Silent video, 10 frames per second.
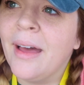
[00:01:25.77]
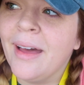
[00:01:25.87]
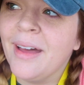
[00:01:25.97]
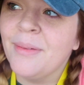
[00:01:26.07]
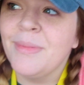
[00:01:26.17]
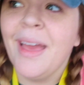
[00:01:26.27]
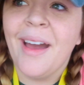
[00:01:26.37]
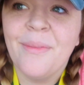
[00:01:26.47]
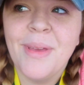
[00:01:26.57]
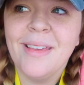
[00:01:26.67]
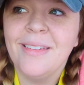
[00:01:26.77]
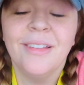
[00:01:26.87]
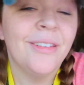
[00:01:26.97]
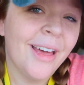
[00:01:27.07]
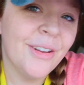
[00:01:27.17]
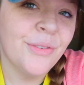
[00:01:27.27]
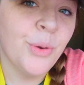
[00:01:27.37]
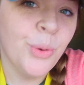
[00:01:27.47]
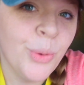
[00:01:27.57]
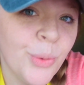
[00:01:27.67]
Um, yeah, I'm making a lot of
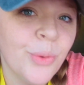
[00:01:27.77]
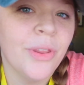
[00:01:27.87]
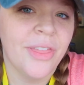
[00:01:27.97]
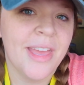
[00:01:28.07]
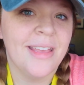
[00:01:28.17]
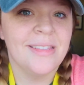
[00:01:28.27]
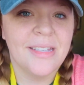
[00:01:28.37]
cool things